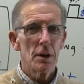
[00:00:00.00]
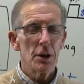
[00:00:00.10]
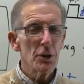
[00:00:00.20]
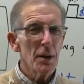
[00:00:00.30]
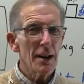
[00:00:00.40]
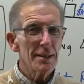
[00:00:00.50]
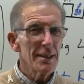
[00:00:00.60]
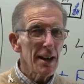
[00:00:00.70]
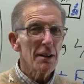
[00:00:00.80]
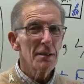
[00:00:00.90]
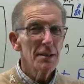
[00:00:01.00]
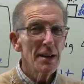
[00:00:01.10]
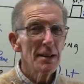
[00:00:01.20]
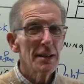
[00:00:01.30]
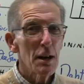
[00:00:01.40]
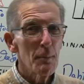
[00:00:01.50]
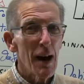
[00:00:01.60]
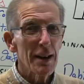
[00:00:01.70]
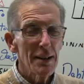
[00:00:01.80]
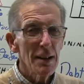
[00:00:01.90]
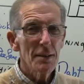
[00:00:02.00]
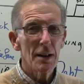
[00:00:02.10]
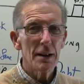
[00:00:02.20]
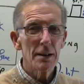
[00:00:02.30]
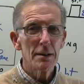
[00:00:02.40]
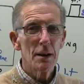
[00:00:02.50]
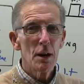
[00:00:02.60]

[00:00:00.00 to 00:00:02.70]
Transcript: You're not guaranteed to get back anything.